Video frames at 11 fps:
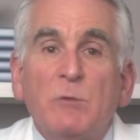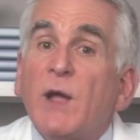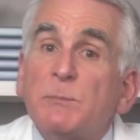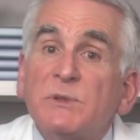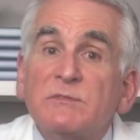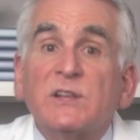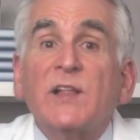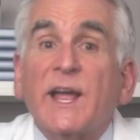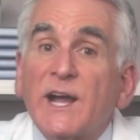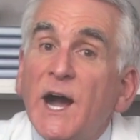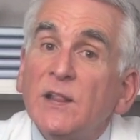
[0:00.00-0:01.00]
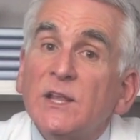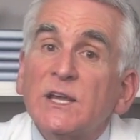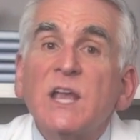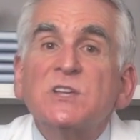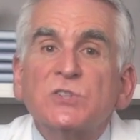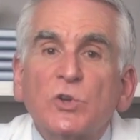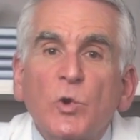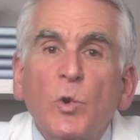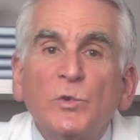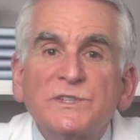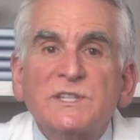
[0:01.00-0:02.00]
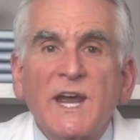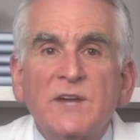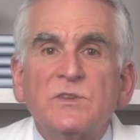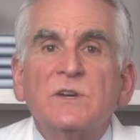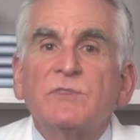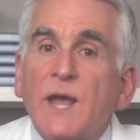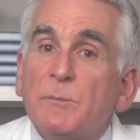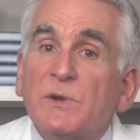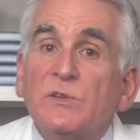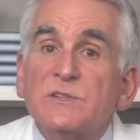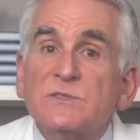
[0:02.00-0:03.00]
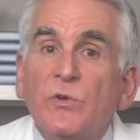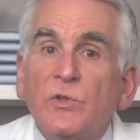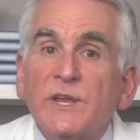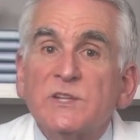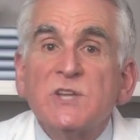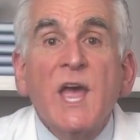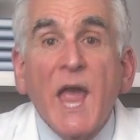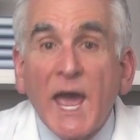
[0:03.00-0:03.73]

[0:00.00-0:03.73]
And while I believe that glycolic is the gold standard of chemical exfoliants